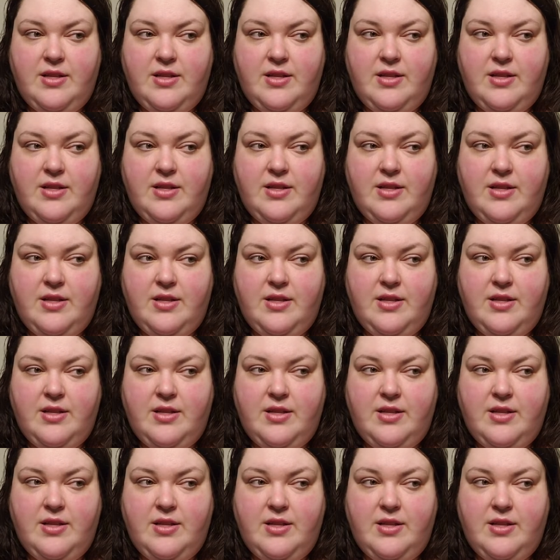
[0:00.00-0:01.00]
You are
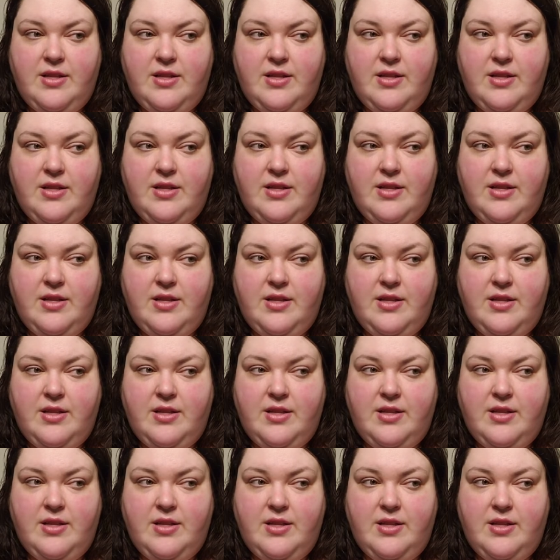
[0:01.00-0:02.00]
crazy. You are
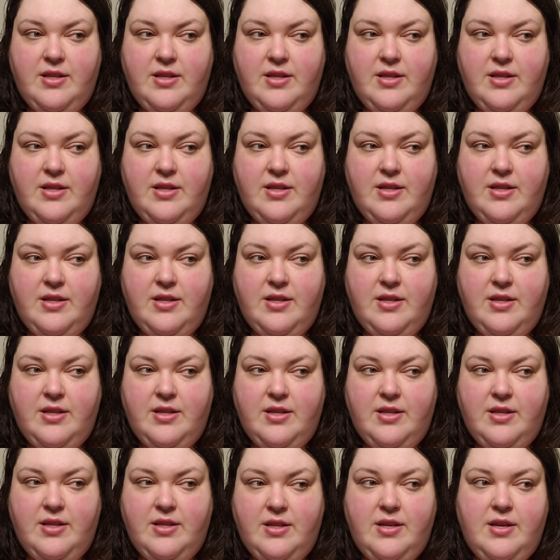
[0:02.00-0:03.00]
crazy.
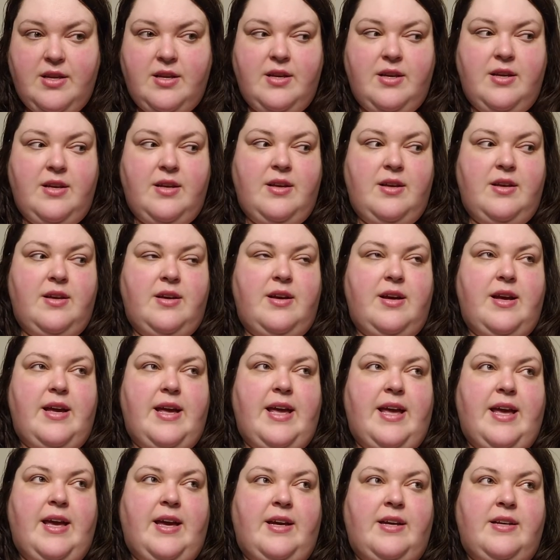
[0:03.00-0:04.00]

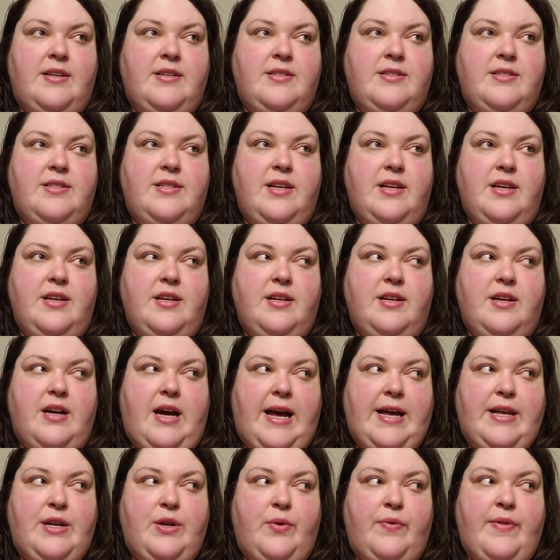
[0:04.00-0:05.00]
And
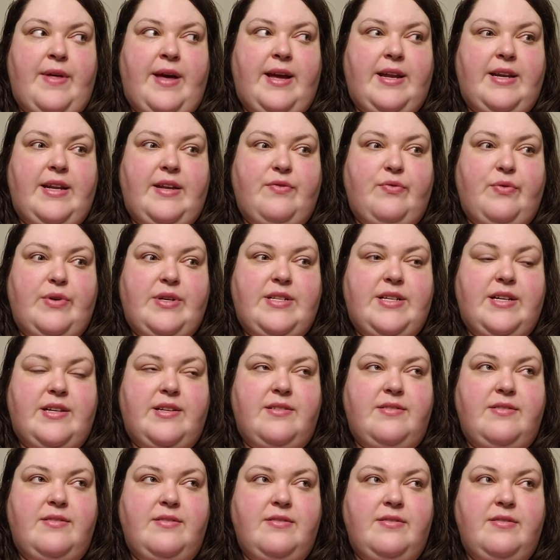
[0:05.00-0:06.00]
I know that if we
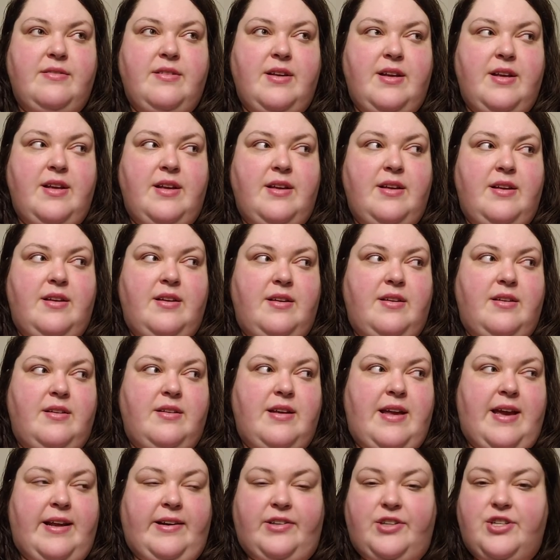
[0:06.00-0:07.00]
did
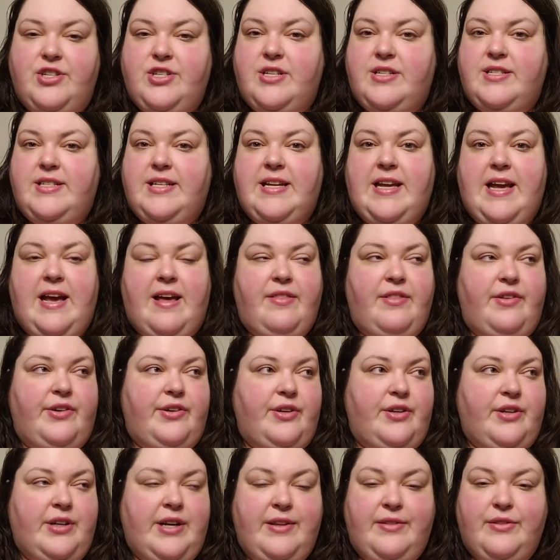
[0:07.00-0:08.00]
get our shit
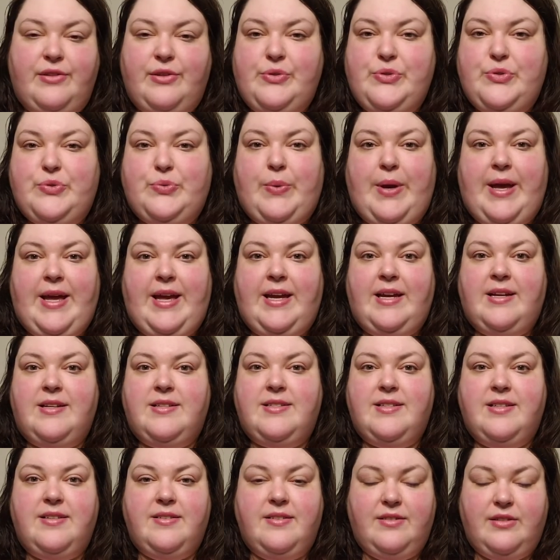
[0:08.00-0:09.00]
together and lose
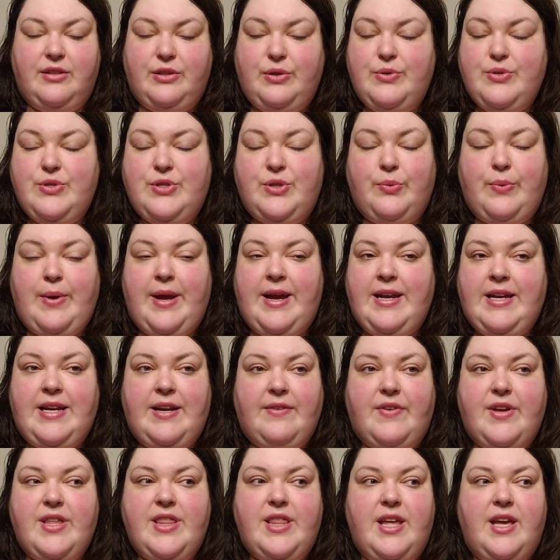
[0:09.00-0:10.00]
weight, lose the weight and
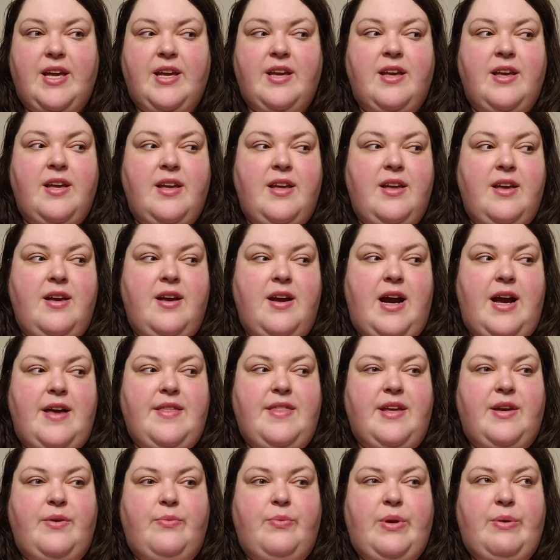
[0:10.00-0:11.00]
everything, I
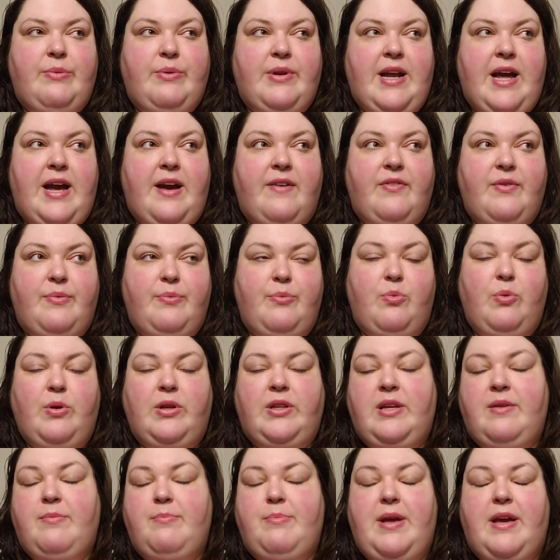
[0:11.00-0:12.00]
think we would have a
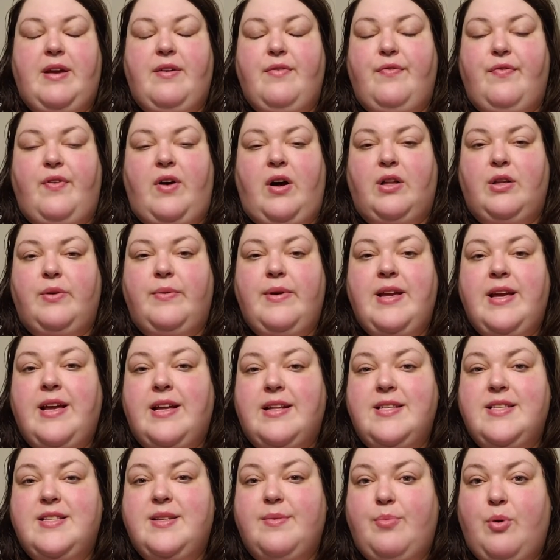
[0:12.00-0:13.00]
really big following
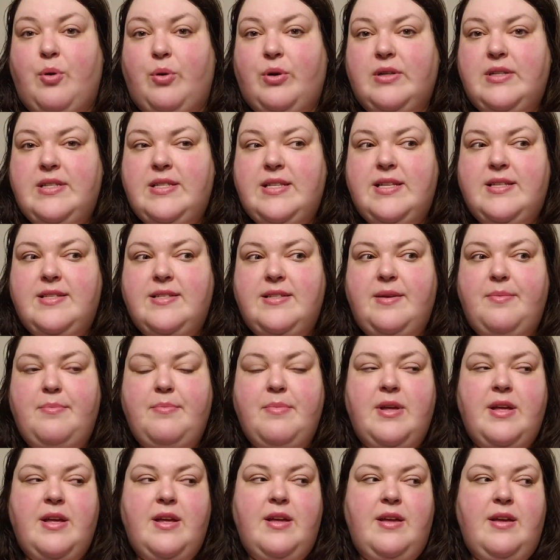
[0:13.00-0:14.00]
and support
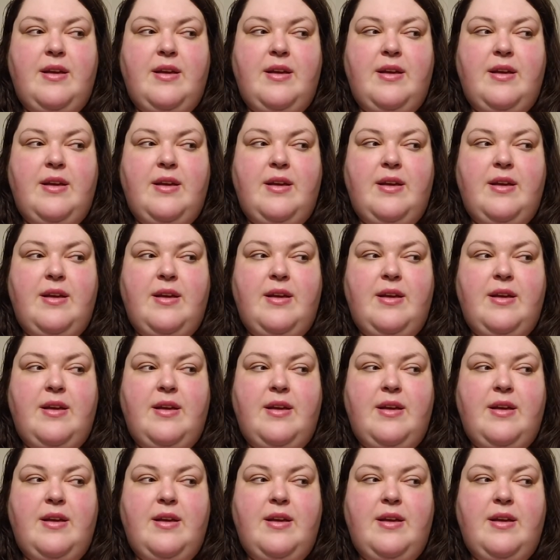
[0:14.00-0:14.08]
system.